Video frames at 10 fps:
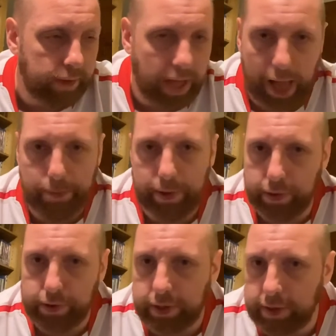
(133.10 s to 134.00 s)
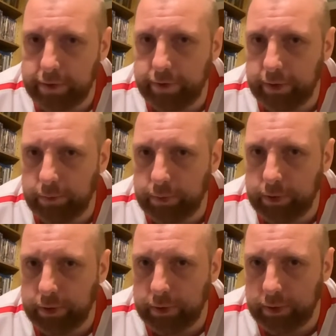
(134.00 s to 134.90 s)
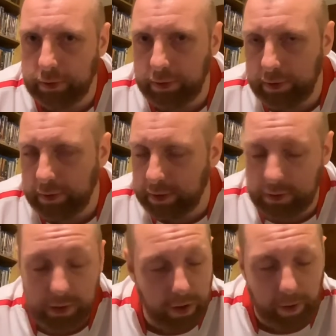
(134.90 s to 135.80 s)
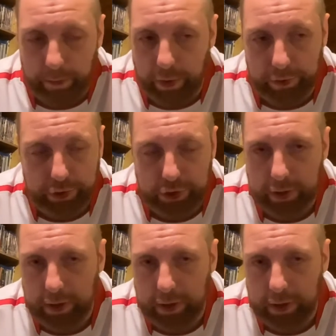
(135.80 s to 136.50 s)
happiness in this film. There's not much.